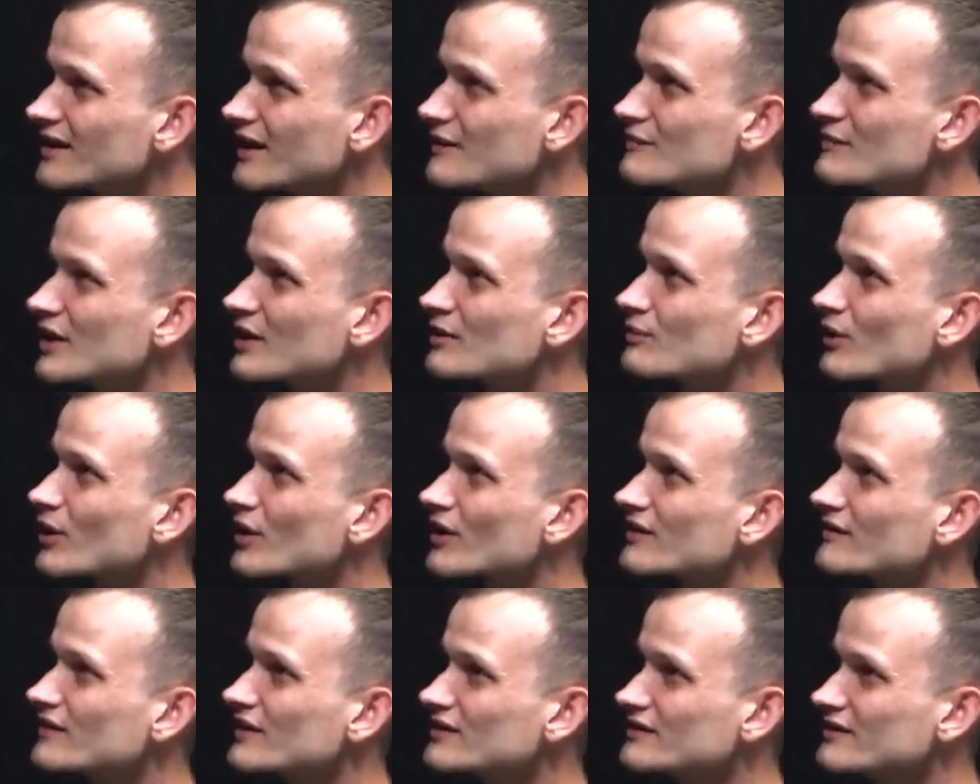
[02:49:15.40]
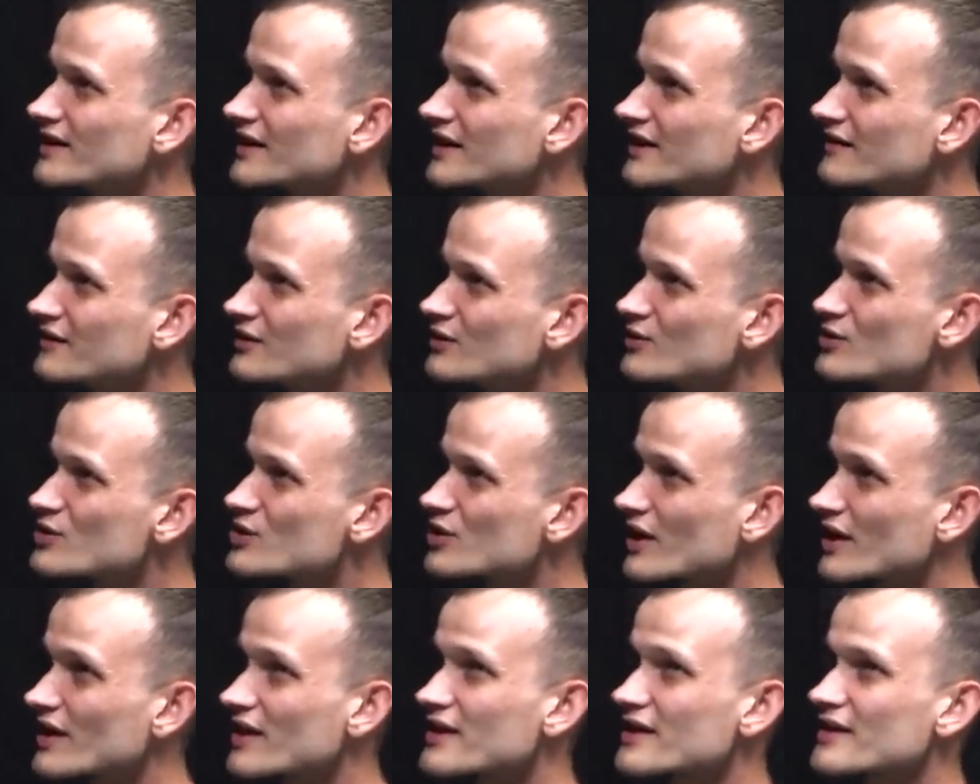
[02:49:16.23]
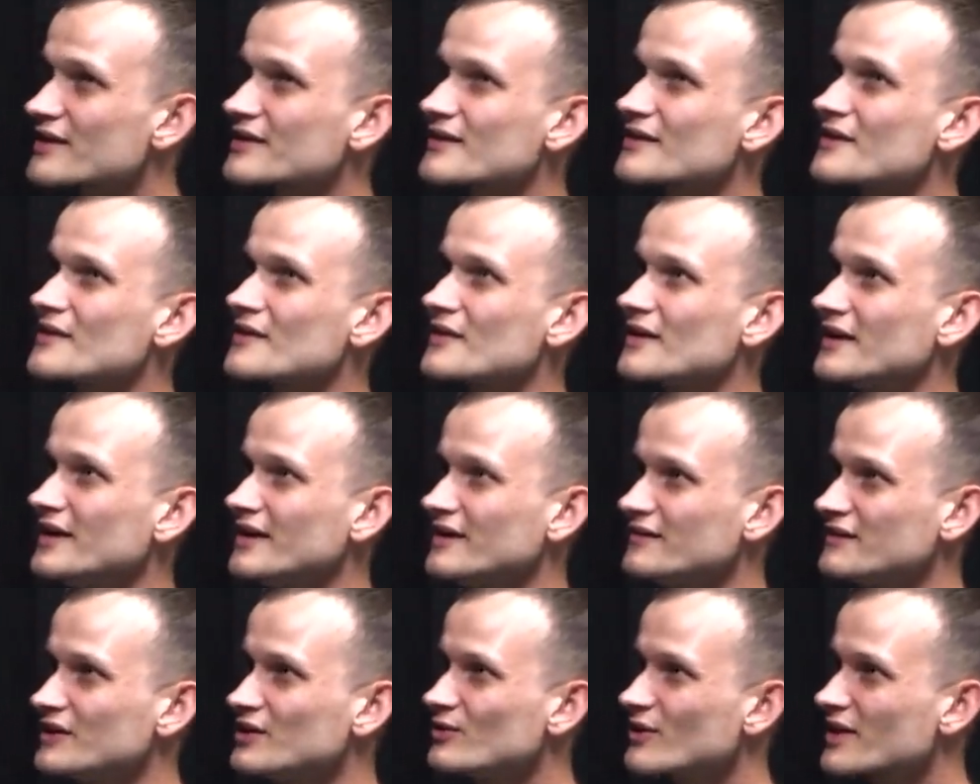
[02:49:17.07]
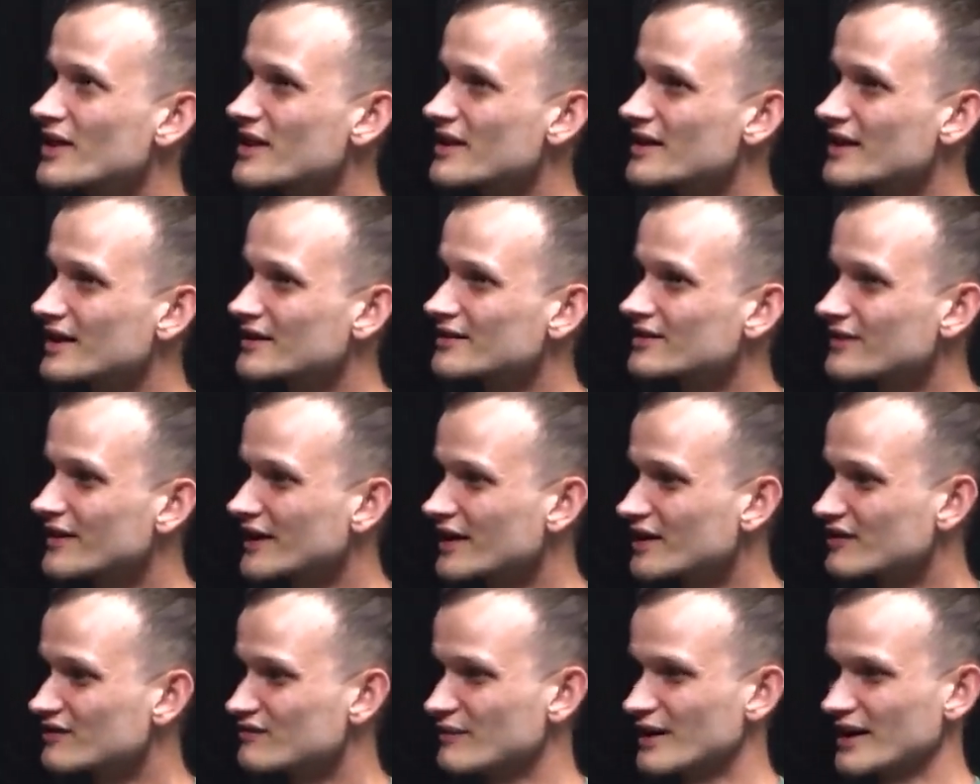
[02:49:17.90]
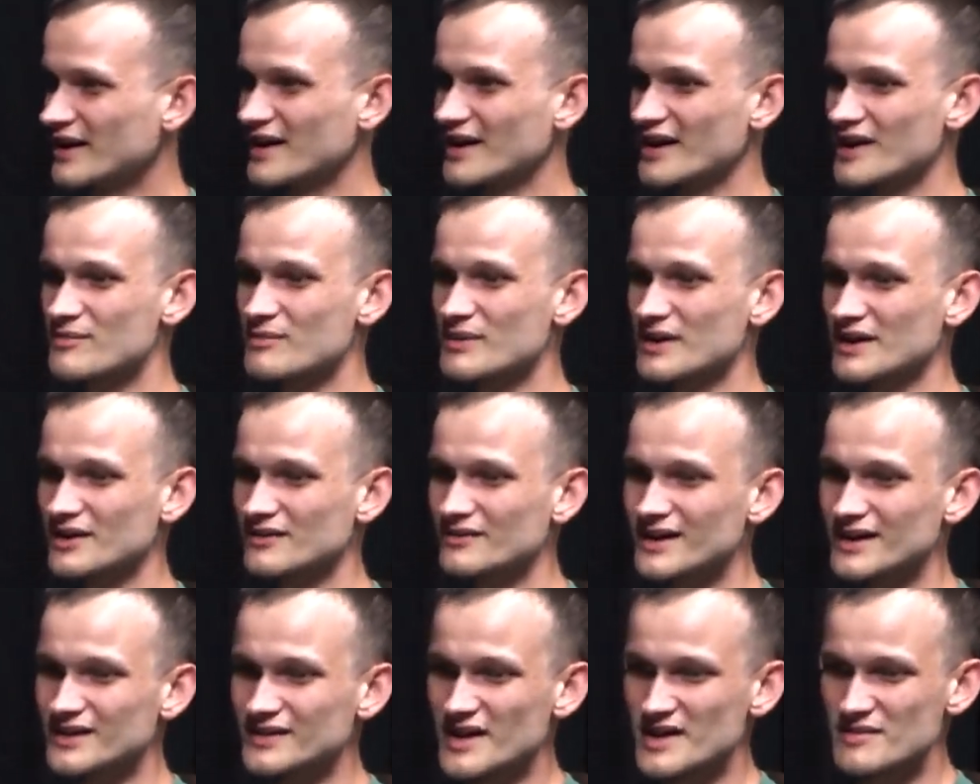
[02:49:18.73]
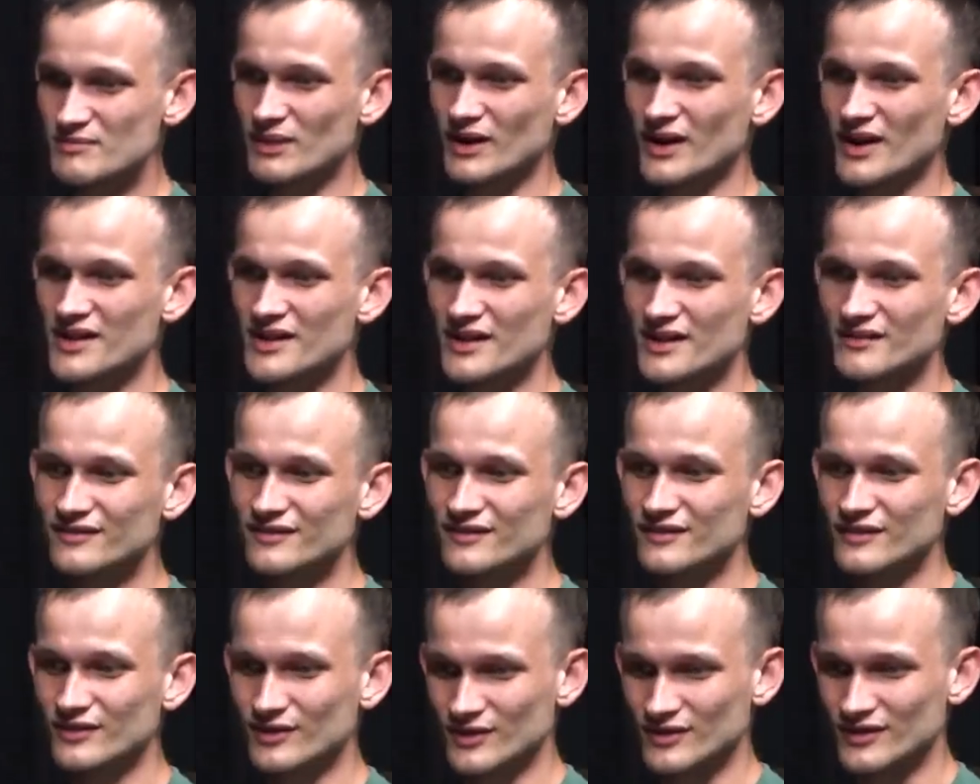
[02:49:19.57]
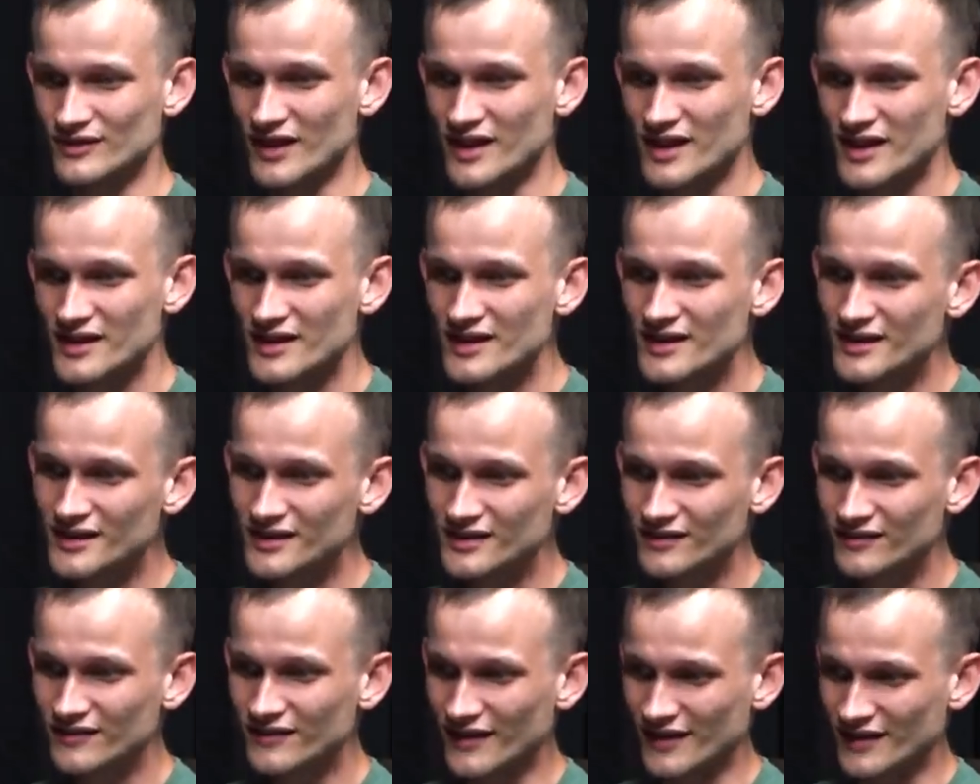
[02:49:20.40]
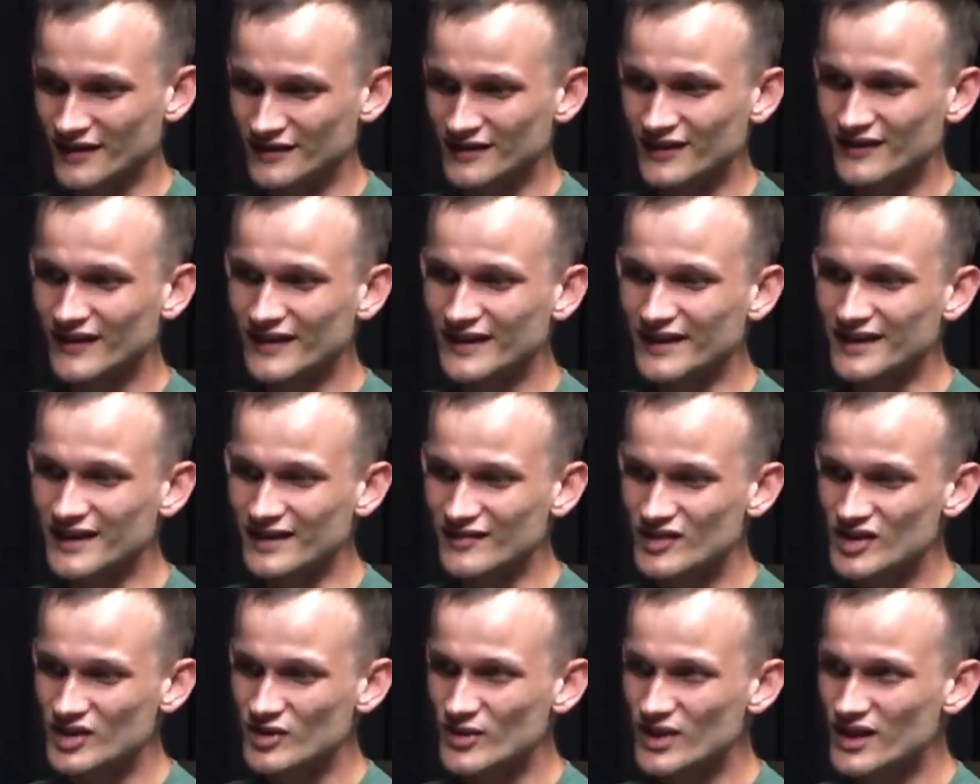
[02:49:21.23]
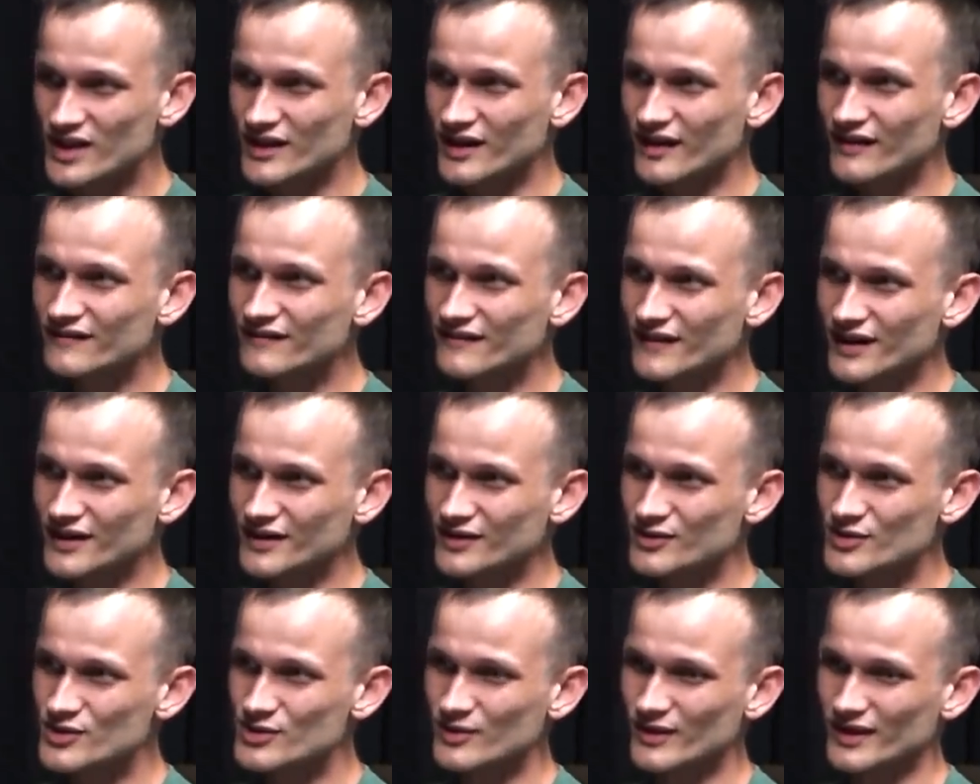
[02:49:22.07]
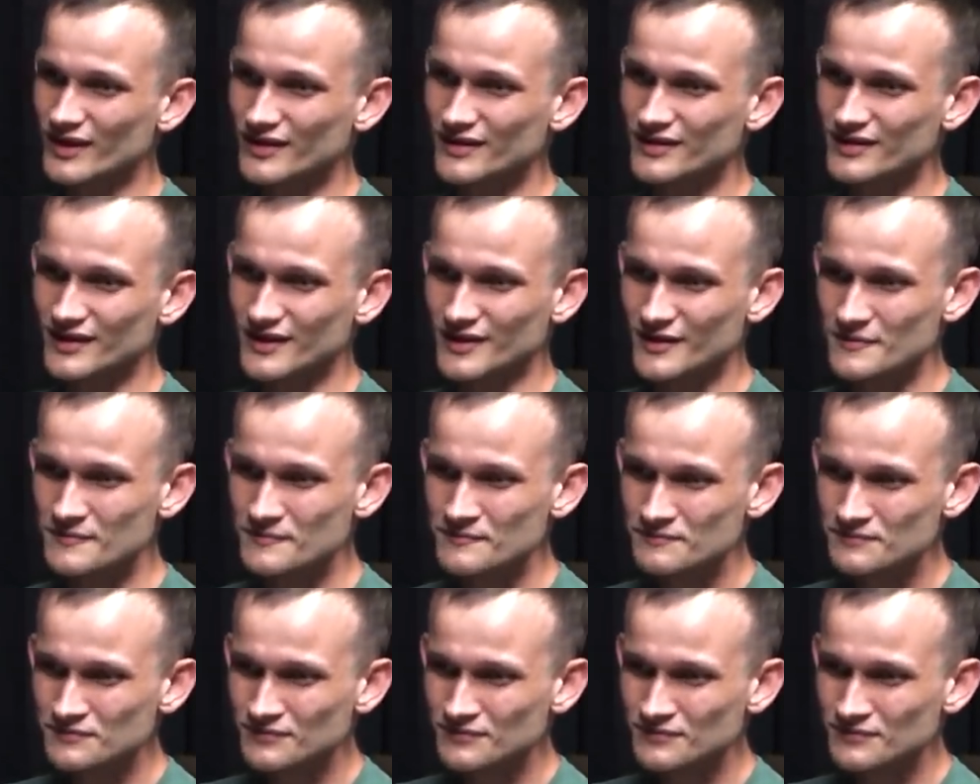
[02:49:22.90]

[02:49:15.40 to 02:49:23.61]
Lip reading: big part of it. Like if you instead think of money as being like this positive or this thing that like gives you stuff, and you try to